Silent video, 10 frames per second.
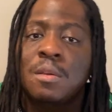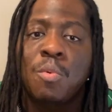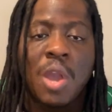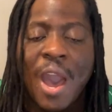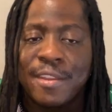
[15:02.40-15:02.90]

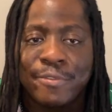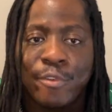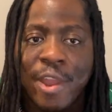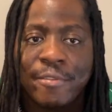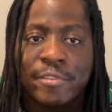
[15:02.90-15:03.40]
Wakanda
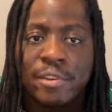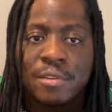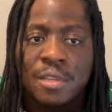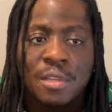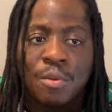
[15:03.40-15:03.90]

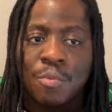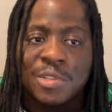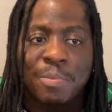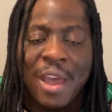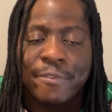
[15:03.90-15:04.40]
Forever
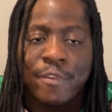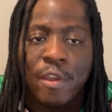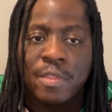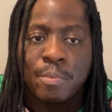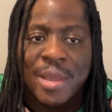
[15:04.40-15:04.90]
was by
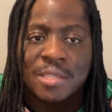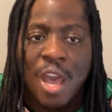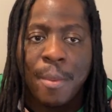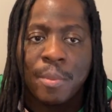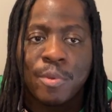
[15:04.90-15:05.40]
far the best
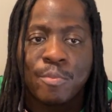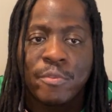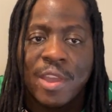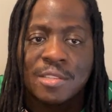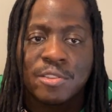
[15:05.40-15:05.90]
comic book
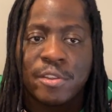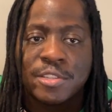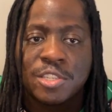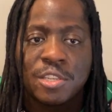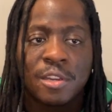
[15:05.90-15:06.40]
movie I saw
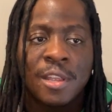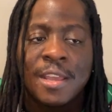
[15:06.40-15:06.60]
this year.